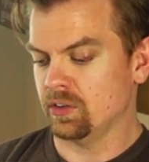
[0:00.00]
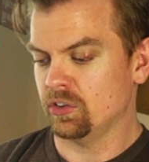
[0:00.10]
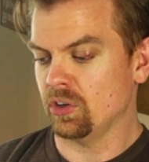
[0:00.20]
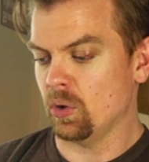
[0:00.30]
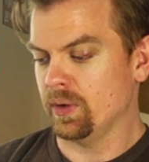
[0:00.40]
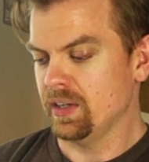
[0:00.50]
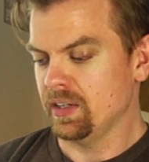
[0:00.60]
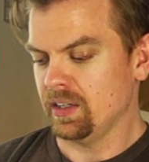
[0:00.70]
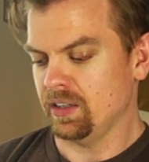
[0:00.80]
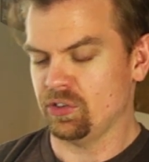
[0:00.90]

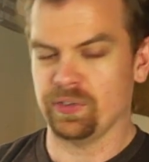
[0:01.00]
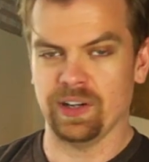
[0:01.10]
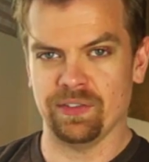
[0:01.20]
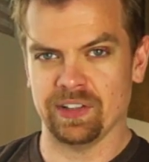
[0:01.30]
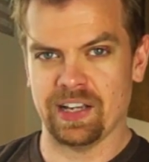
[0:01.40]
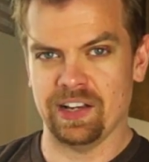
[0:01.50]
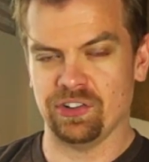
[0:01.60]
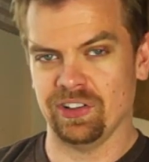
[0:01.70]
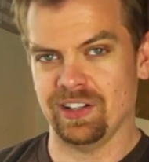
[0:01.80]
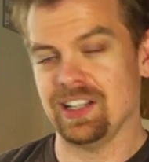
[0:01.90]
Just for your
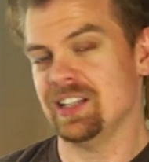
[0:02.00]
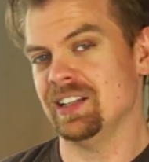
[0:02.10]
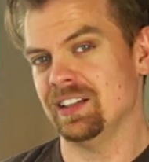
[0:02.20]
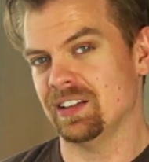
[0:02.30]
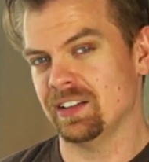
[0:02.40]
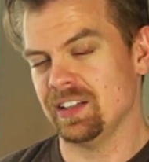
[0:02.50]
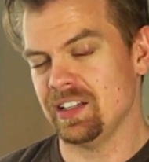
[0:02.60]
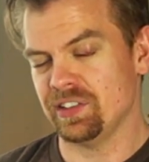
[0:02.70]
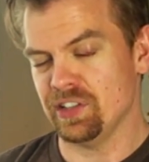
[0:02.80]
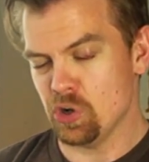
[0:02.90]
education, in
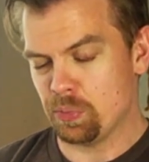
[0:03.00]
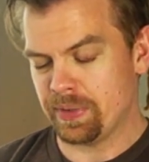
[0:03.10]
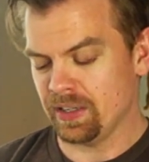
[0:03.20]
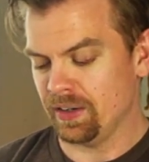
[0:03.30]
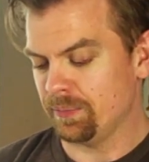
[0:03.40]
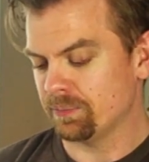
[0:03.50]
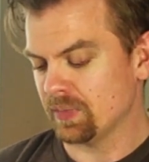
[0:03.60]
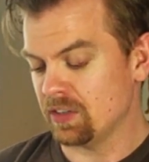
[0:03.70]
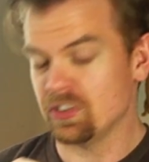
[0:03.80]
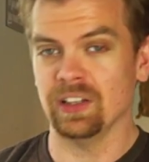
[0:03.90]
Ethiopia,
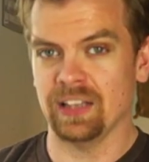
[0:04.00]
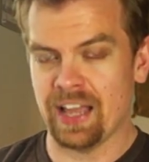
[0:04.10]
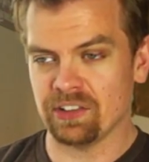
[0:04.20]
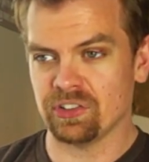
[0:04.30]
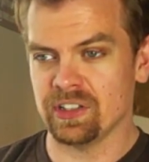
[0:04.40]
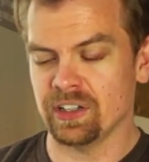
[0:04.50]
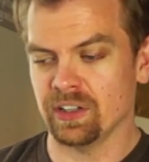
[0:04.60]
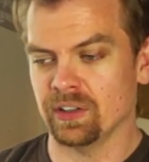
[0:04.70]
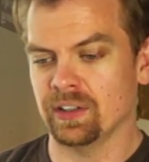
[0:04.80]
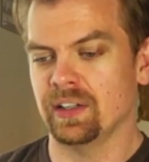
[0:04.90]
until last
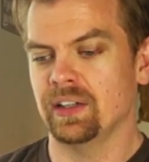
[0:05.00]
year,